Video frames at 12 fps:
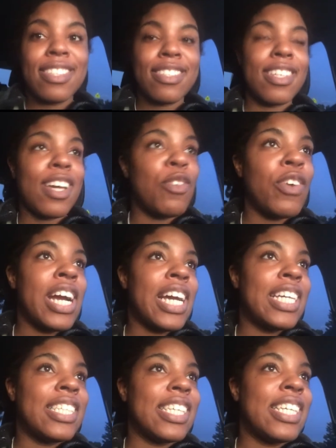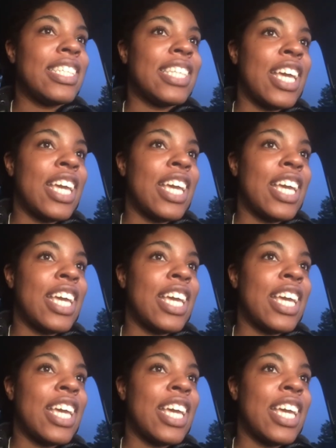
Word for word: sunrise is